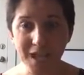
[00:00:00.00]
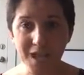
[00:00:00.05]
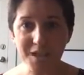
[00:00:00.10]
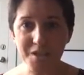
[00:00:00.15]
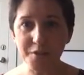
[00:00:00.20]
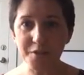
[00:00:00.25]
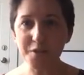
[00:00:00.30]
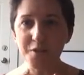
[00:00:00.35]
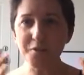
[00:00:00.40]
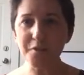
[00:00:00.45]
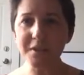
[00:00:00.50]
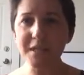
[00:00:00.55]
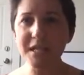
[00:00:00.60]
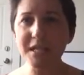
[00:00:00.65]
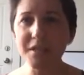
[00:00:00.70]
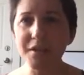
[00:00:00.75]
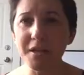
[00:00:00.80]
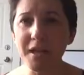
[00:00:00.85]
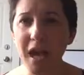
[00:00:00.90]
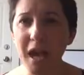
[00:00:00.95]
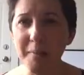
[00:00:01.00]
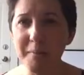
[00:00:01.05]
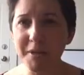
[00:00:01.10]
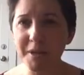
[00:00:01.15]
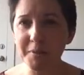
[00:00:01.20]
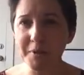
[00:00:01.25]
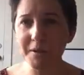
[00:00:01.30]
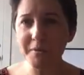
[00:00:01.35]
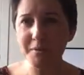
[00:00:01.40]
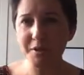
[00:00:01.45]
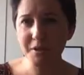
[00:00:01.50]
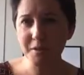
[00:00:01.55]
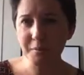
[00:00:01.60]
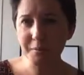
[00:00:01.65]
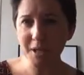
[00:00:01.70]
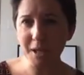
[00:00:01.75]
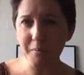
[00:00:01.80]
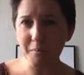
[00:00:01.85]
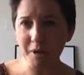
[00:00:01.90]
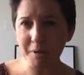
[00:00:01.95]
So notice the gap between
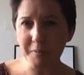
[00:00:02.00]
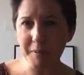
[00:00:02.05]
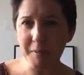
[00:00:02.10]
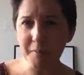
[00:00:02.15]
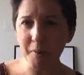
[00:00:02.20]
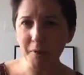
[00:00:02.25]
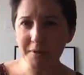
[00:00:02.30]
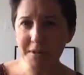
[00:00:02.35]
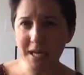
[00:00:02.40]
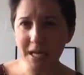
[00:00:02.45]
sometimes what people